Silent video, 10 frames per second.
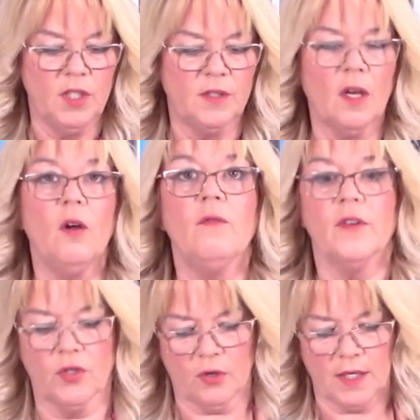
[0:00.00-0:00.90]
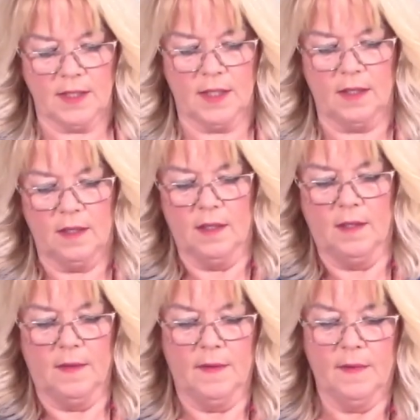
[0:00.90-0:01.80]
is so frustrating.
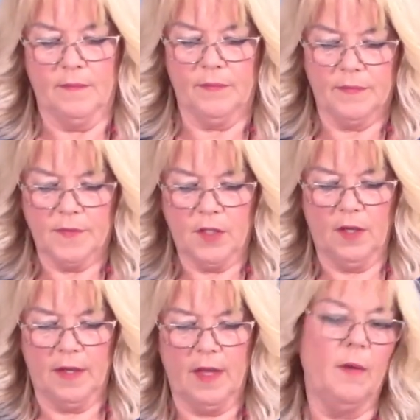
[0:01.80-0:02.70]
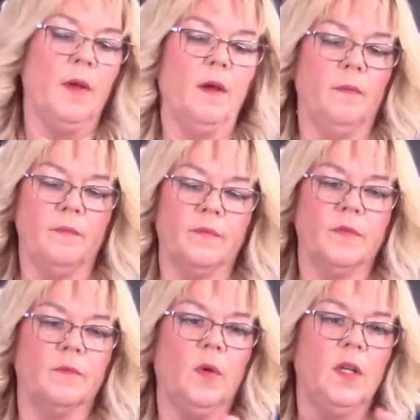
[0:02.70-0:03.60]
So there we are.
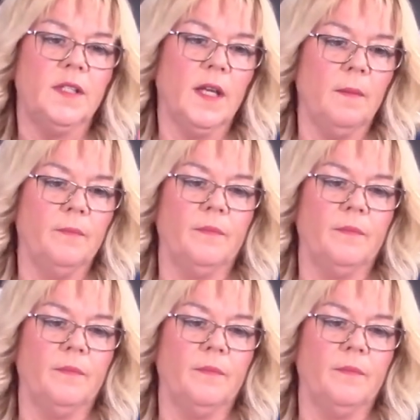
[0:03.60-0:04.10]
Pull it up.